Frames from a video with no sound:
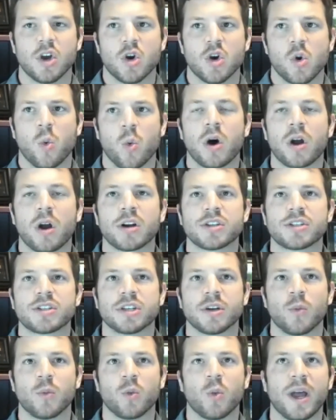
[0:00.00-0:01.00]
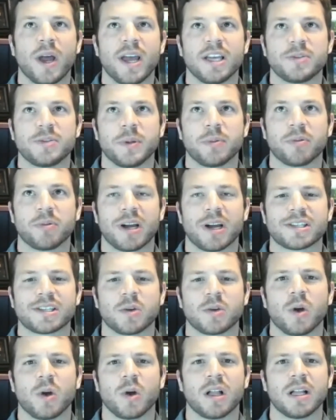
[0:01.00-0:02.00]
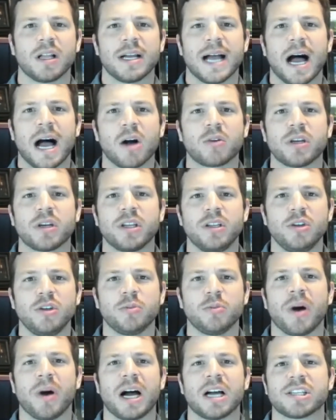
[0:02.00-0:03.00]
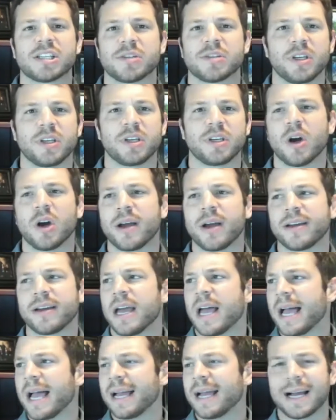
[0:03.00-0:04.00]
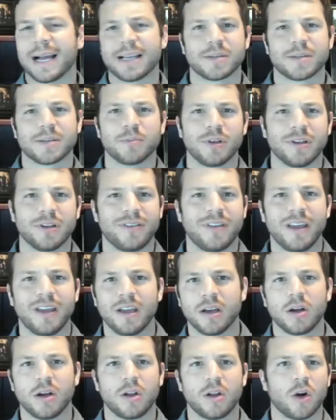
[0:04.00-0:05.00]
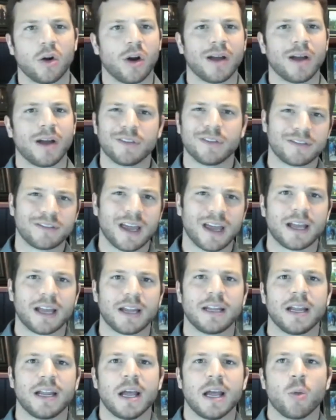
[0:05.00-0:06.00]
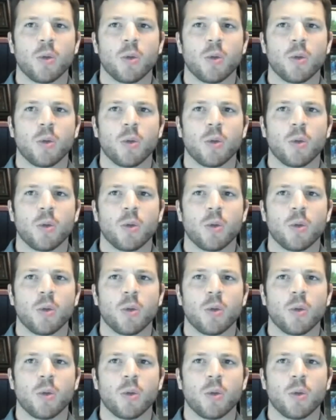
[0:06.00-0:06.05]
What are some ways people are asking, well, how can you possibly, I got some good deal, or I've looked at it.